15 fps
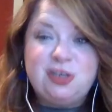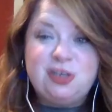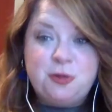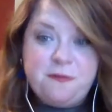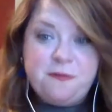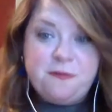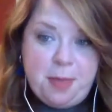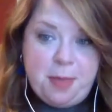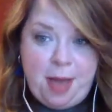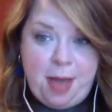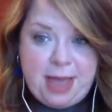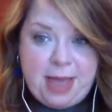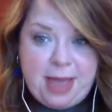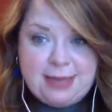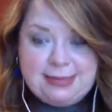it from the
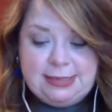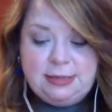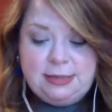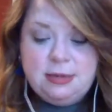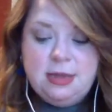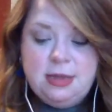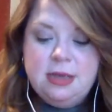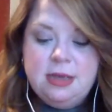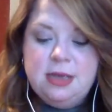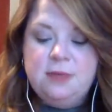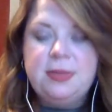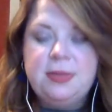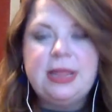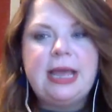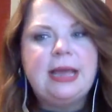podcast and
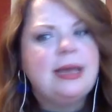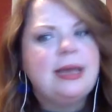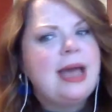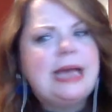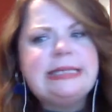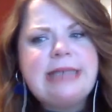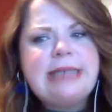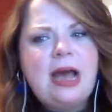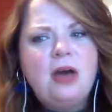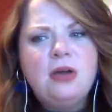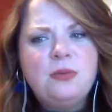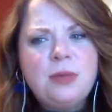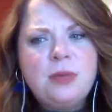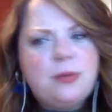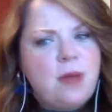be guys, how
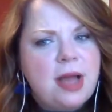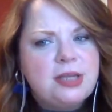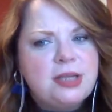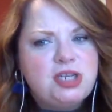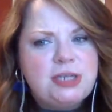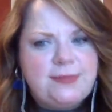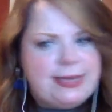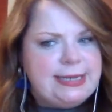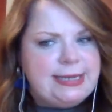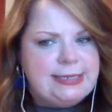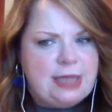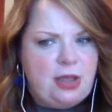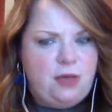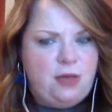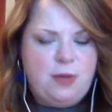can we watch TV and
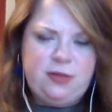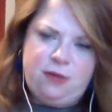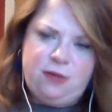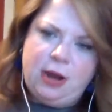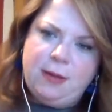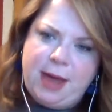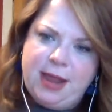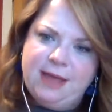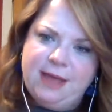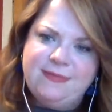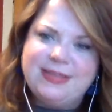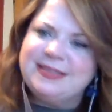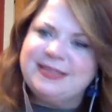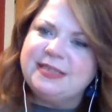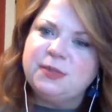tell you what's great about it if
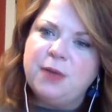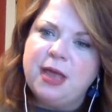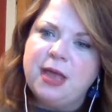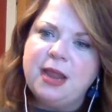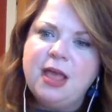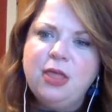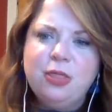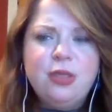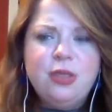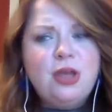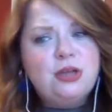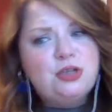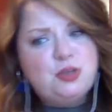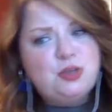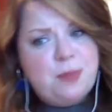this is what
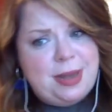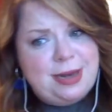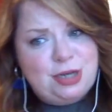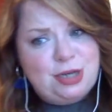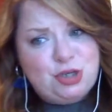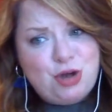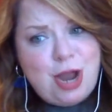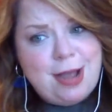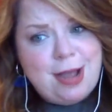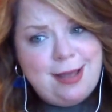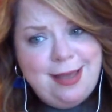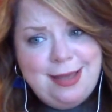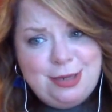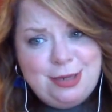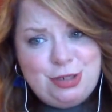2 men in a truck
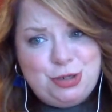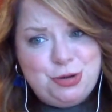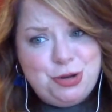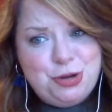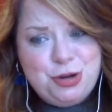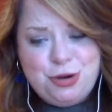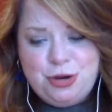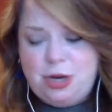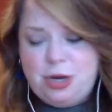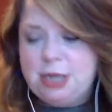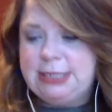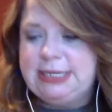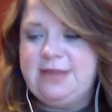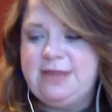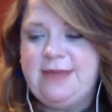do to your
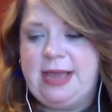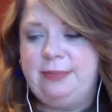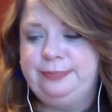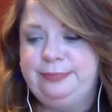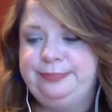TV?